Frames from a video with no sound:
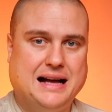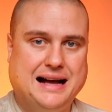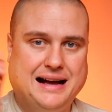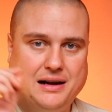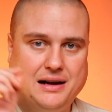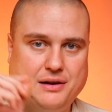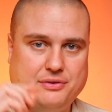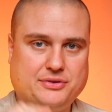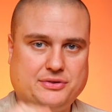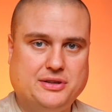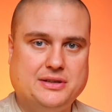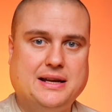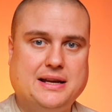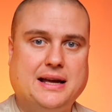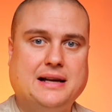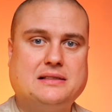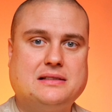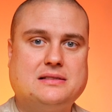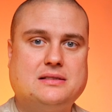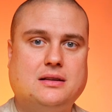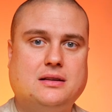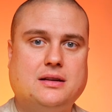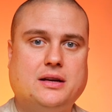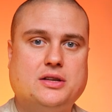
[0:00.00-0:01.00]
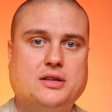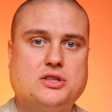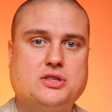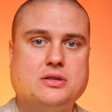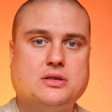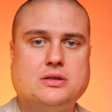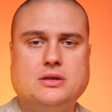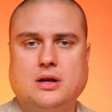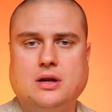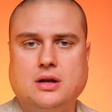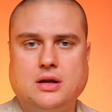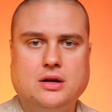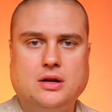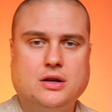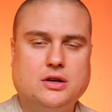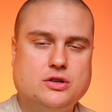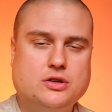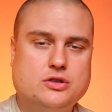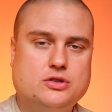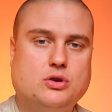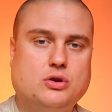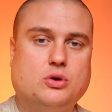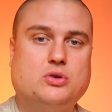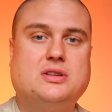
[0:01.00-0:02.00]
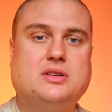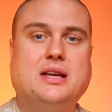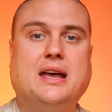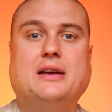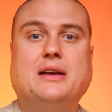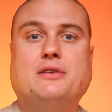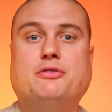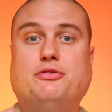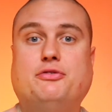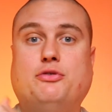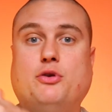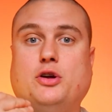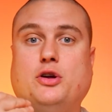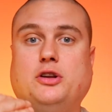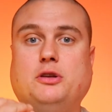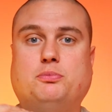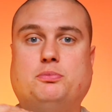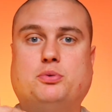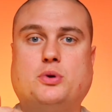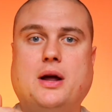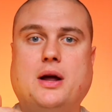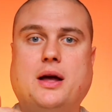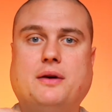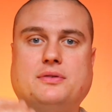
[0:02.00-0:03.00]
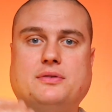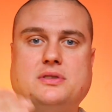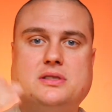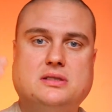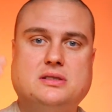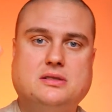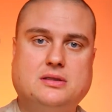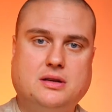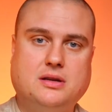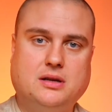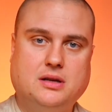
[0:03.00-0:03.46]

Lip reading: after the exhalation. So you take 30 breaths,